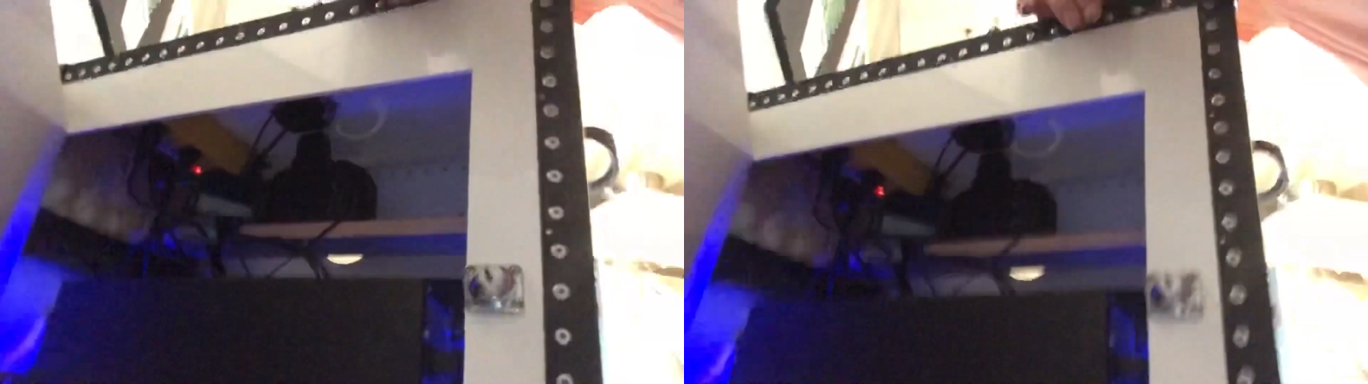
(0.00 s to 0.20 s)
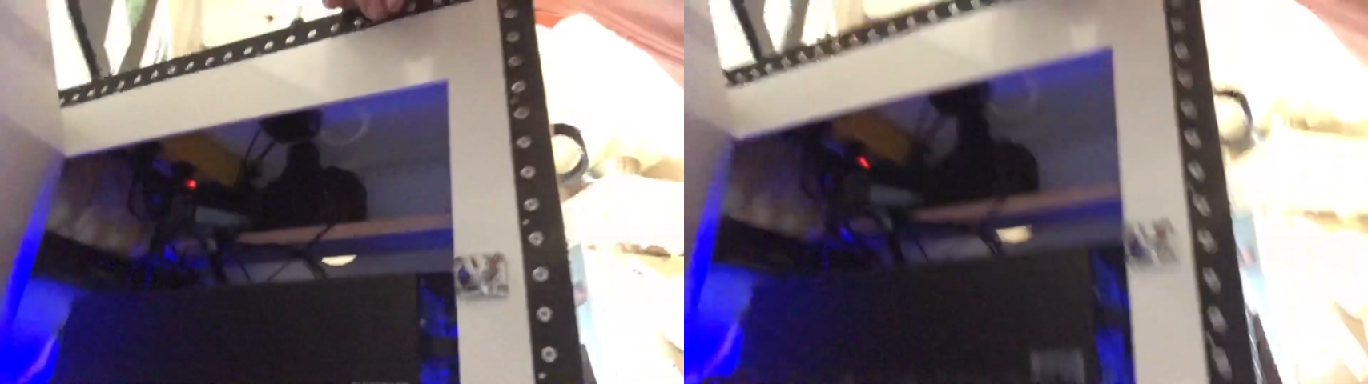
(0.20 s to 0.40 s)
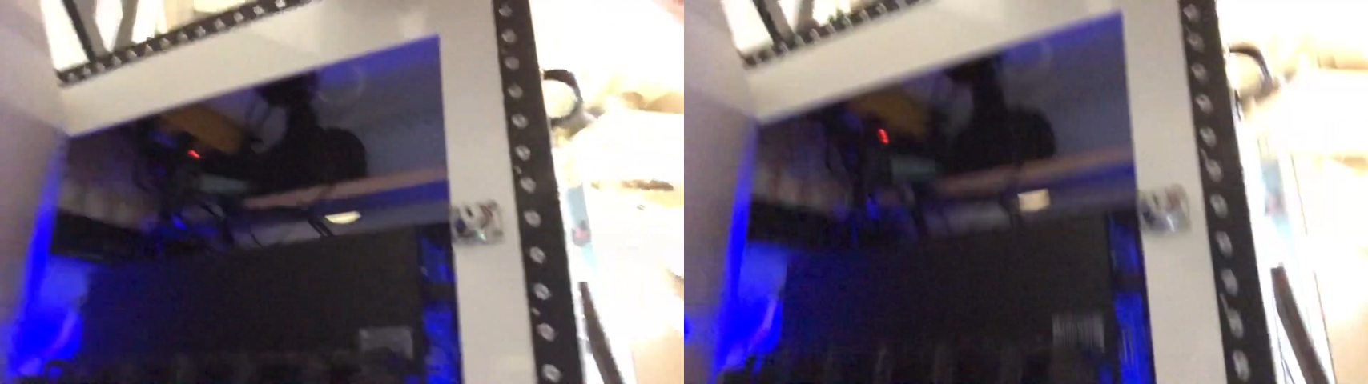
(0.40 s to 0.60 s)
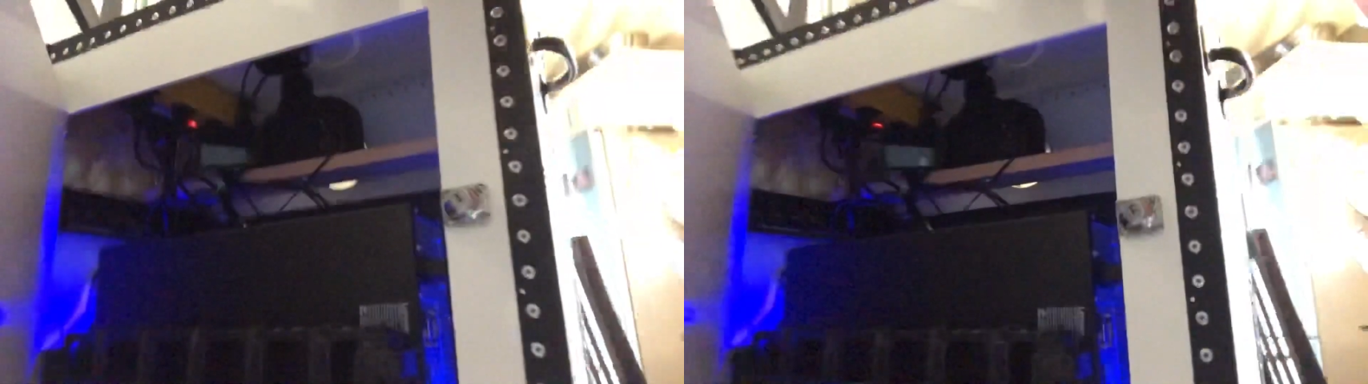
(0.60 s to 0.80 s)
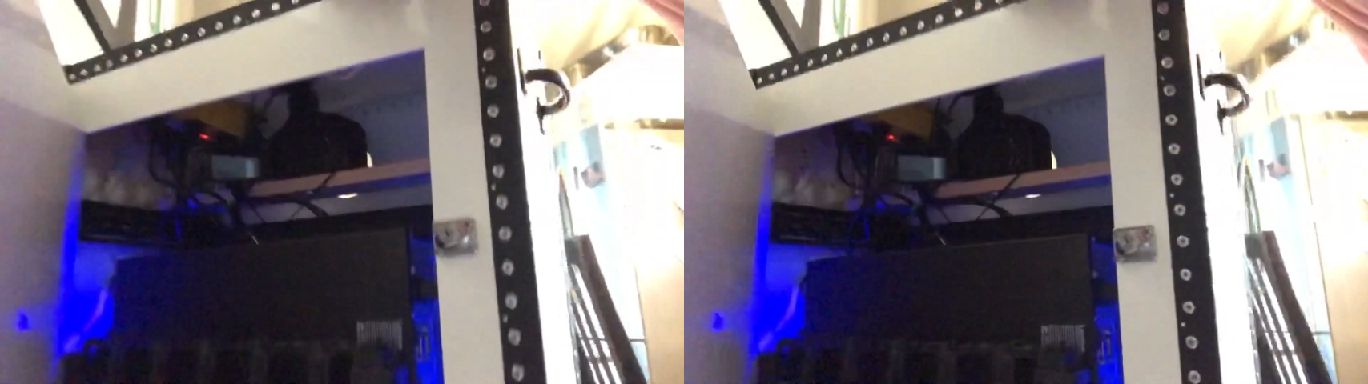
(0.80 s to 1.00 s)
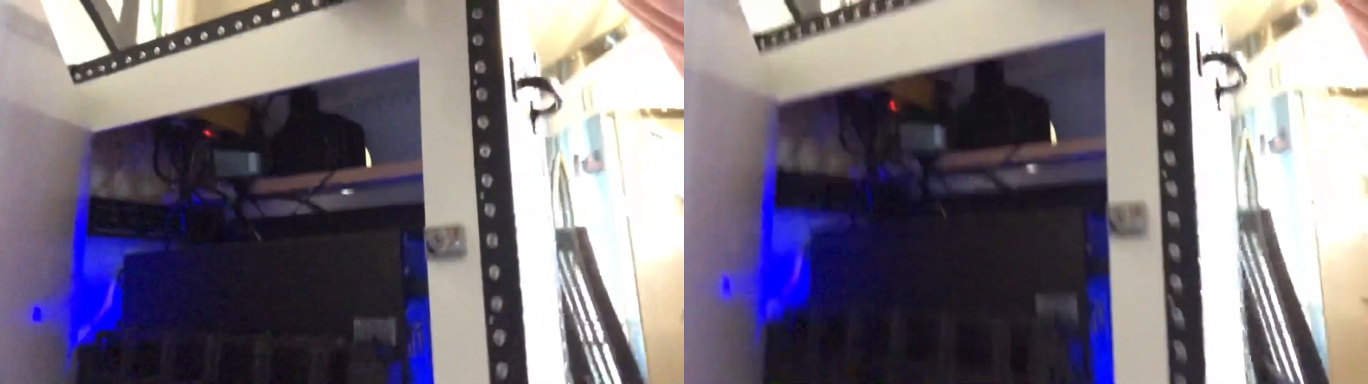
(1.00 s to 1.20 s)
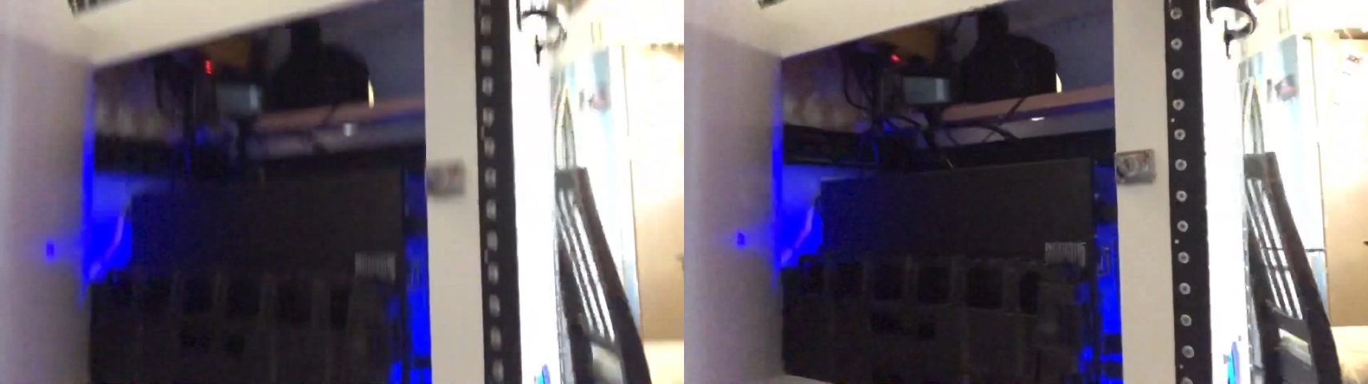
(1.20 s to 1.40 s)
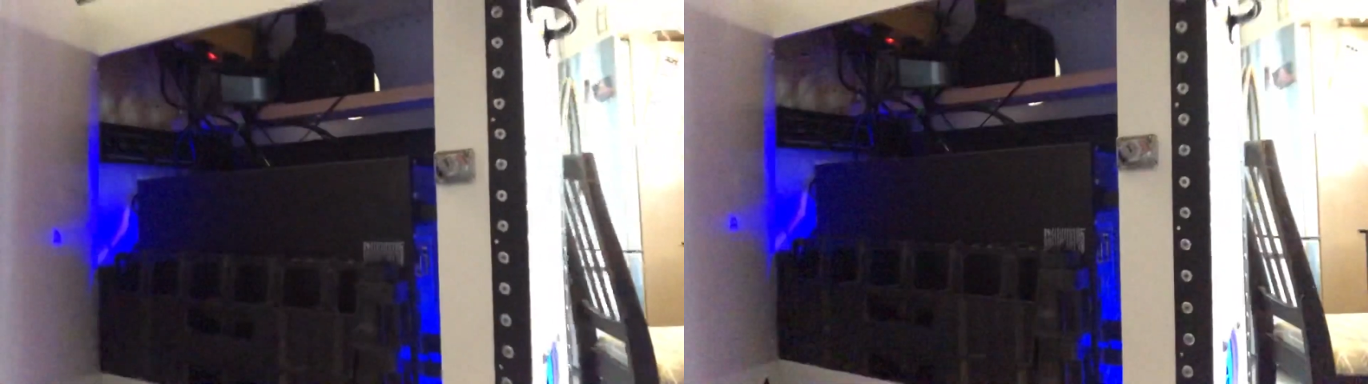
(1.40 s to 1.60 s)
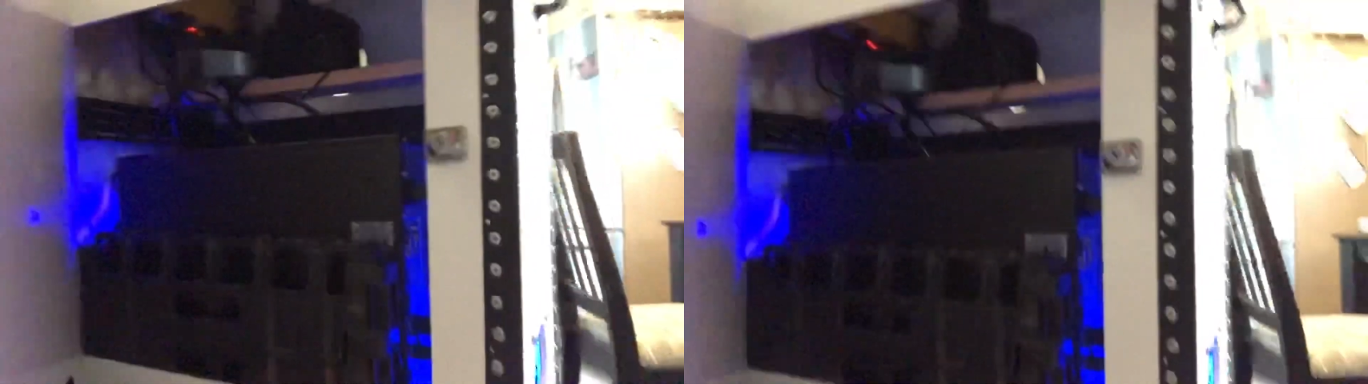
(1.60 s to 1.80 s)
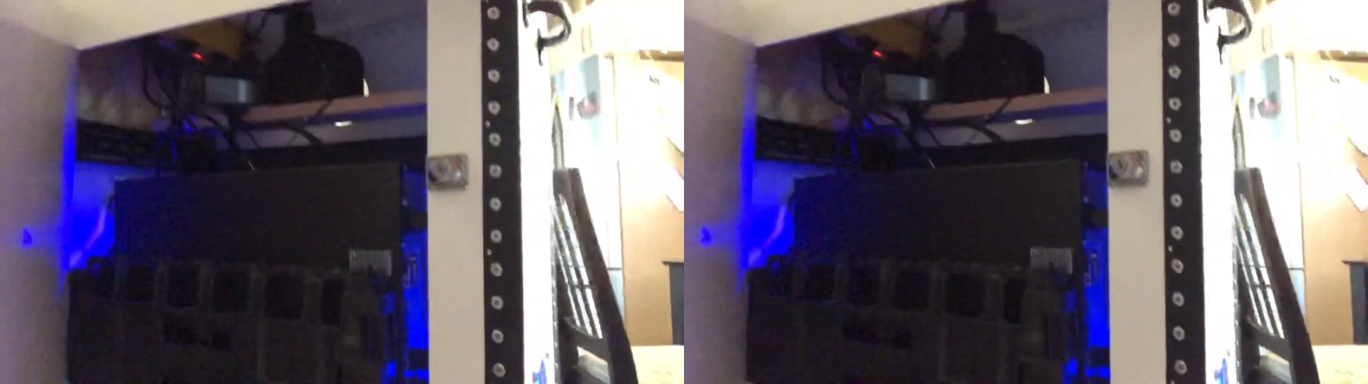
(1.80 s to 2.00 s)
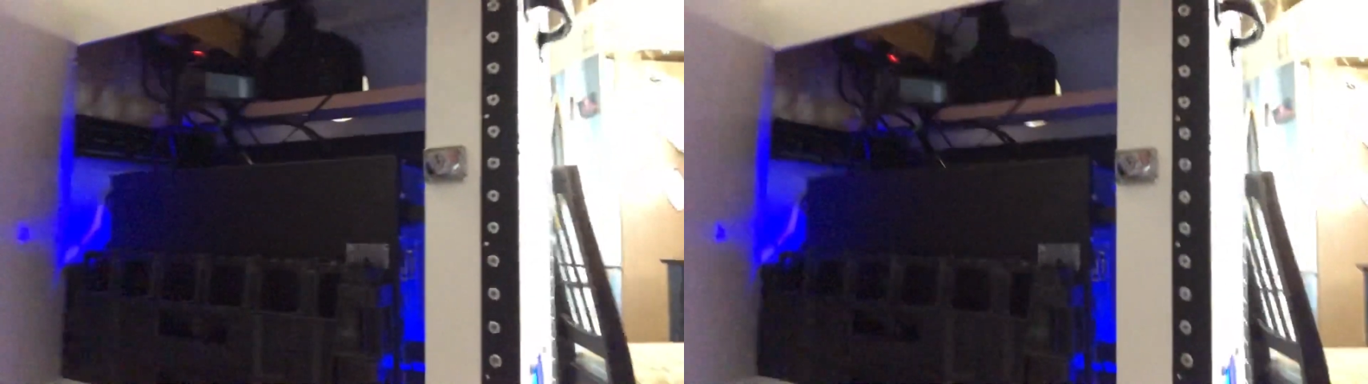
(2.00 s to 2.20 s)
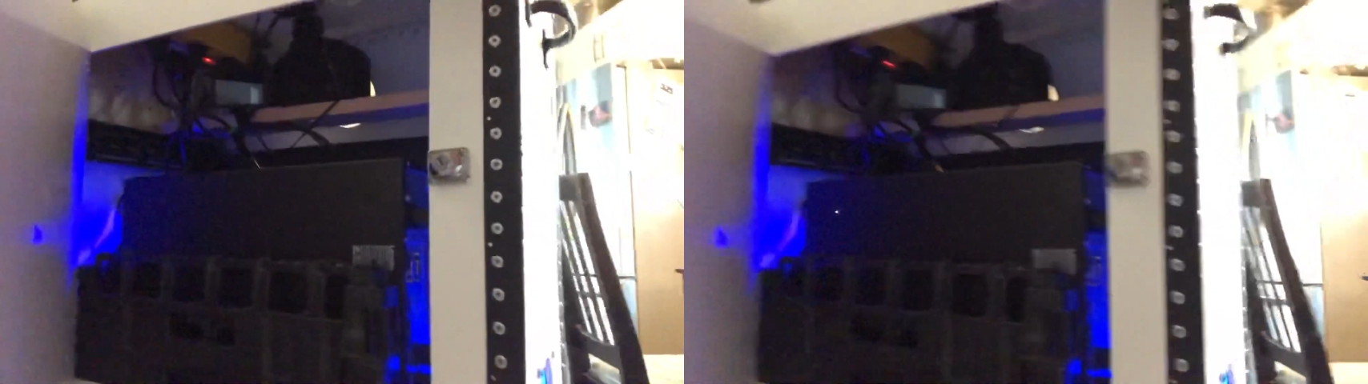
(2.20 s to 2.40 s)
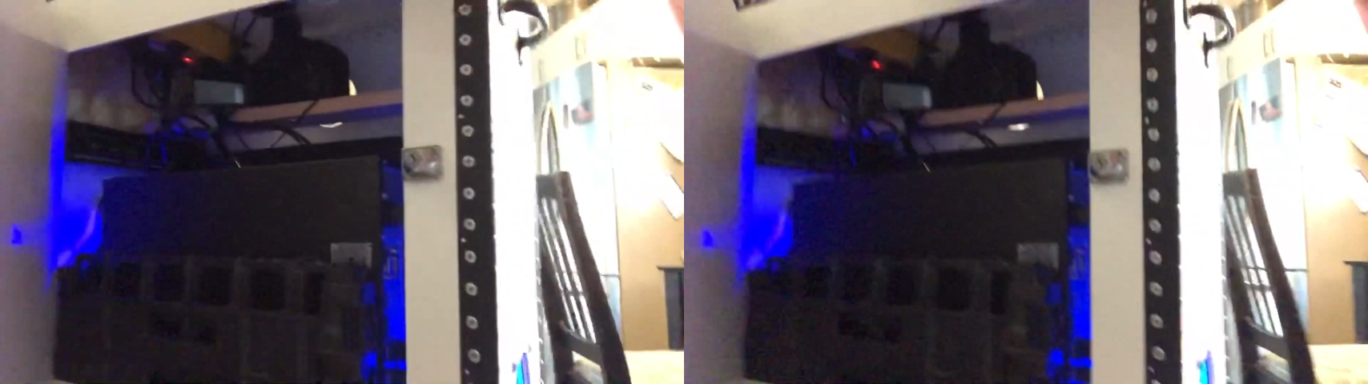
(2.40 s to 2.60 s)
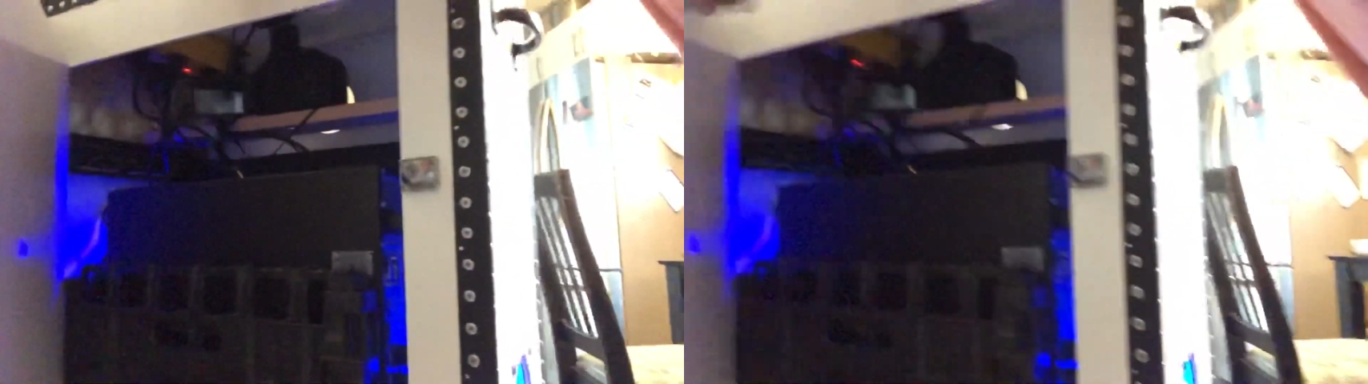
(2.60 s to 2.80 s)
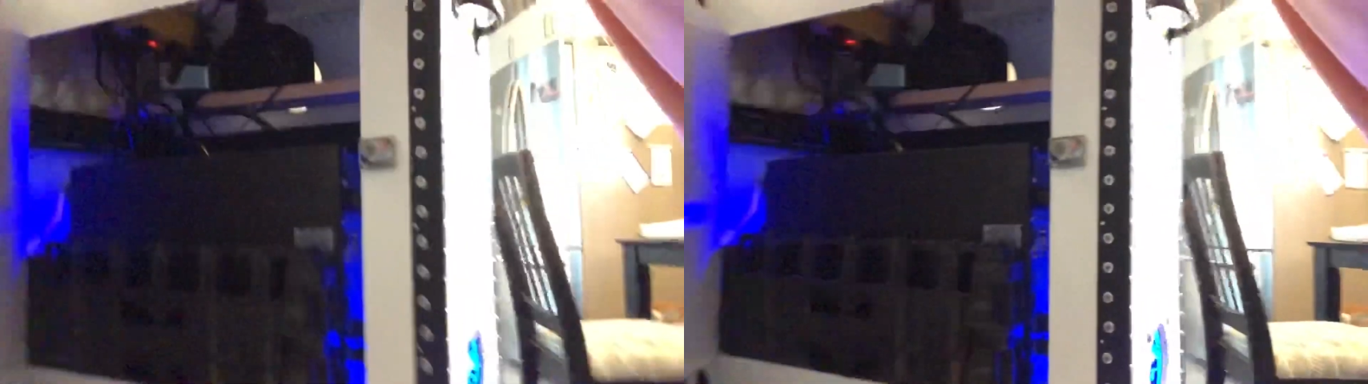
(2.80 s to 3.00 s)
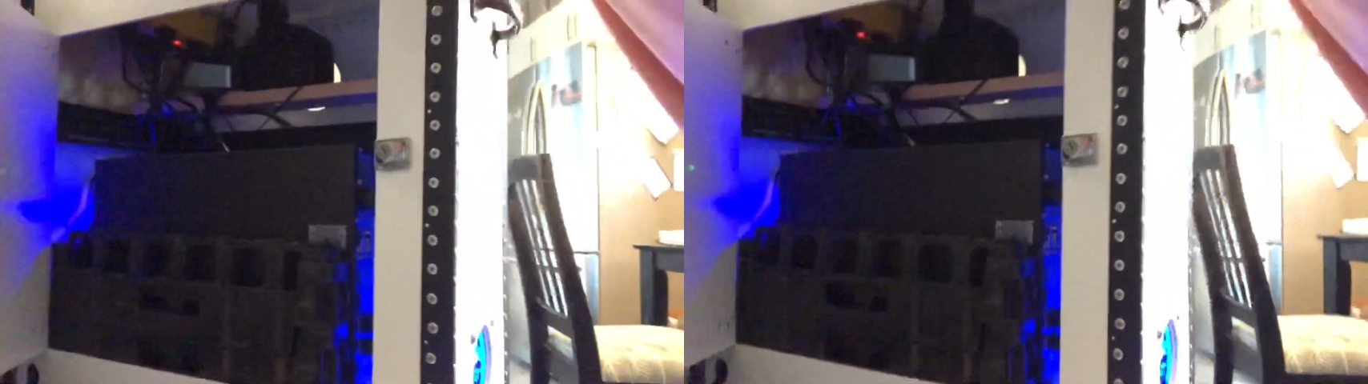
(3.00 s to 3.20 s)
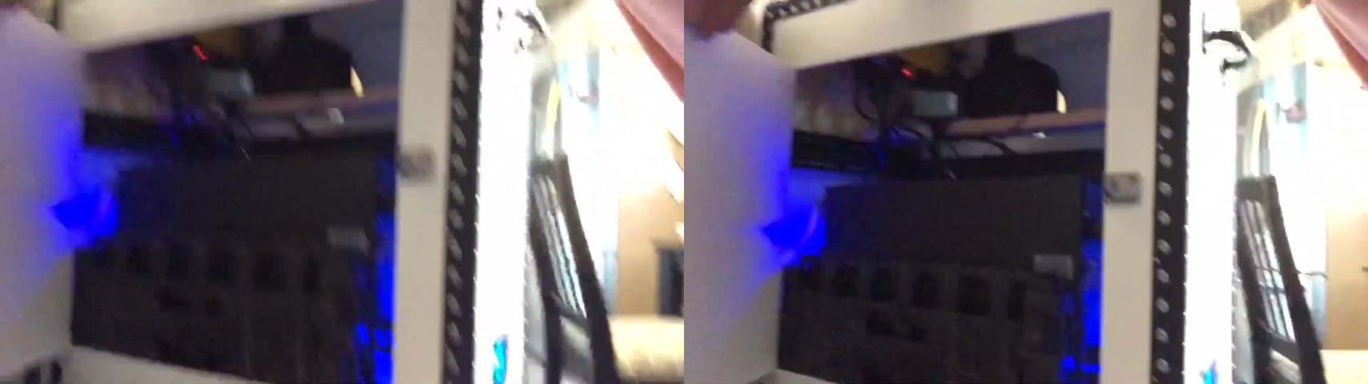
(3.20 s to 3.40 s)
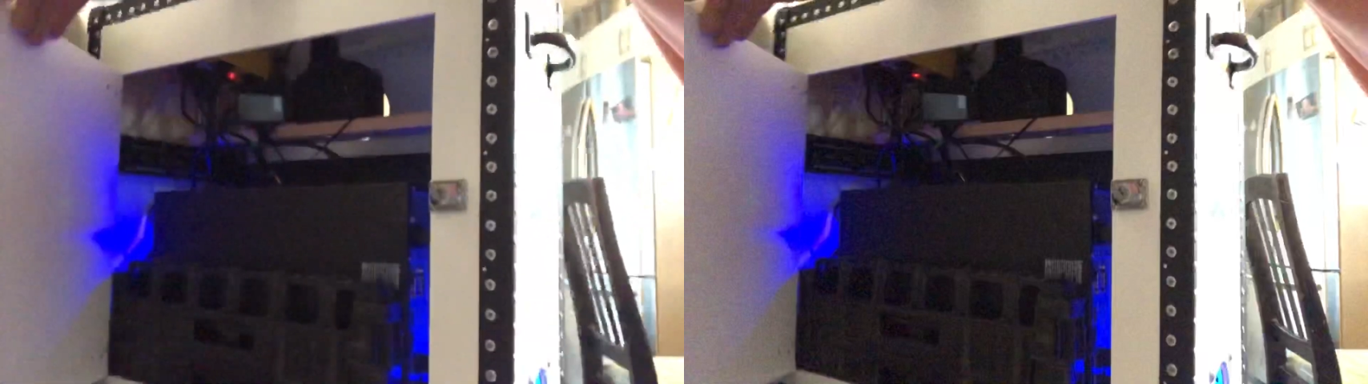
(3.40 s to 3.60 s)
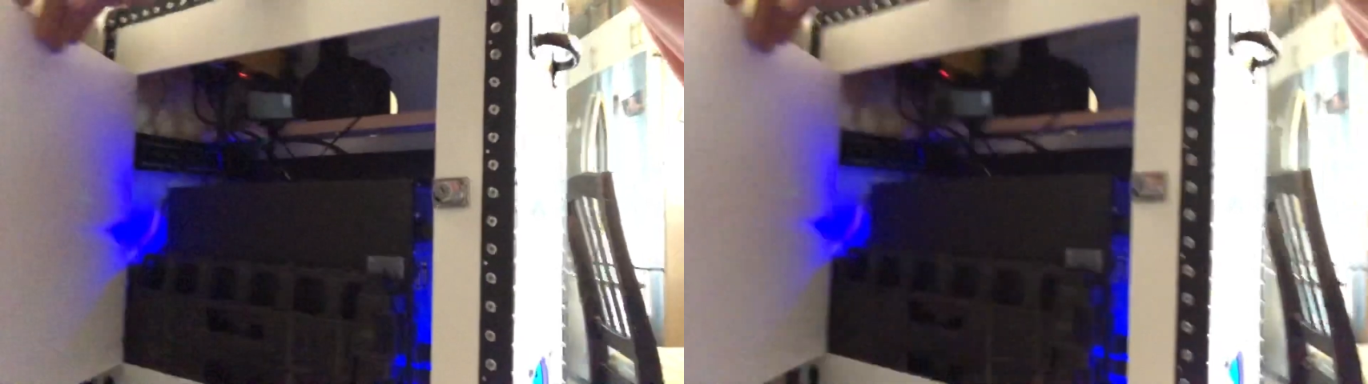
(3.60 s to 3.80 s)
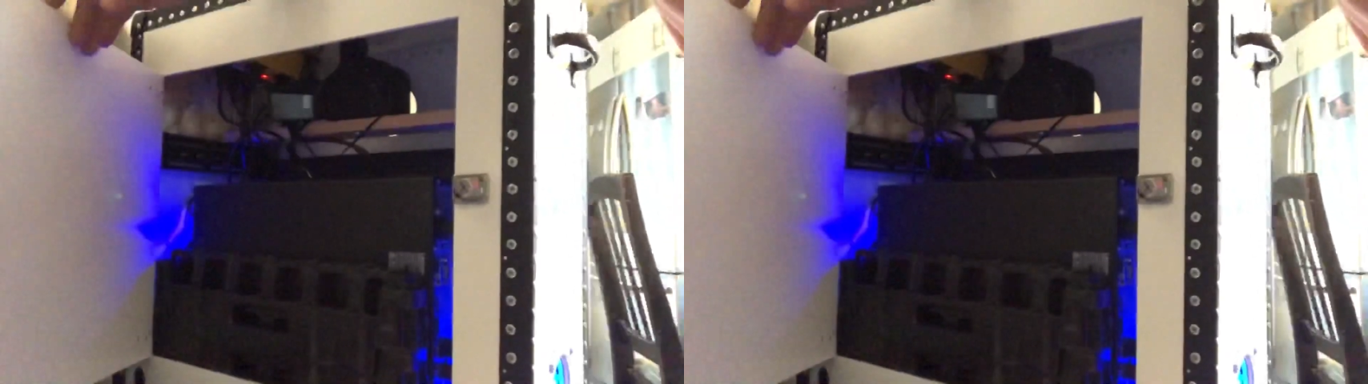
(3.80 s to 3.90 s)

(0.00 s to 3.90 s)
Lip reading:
Nobody's mouth can be seen.